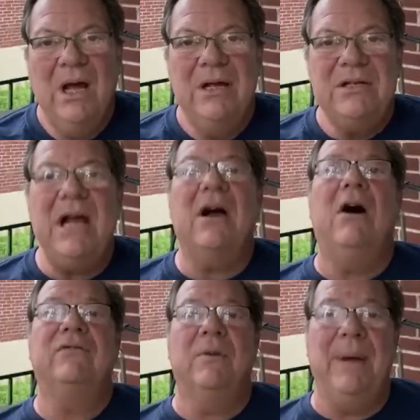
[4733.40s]
take
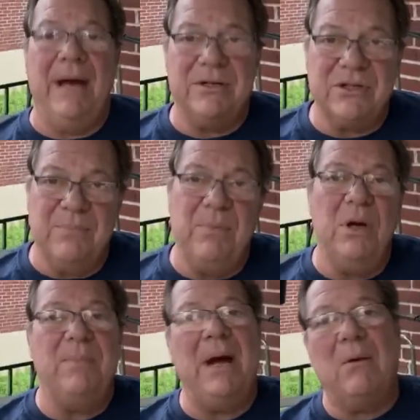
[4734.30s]
off the mask, and put
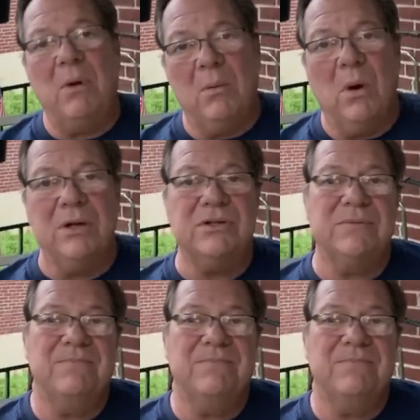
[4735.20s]
it back where it was.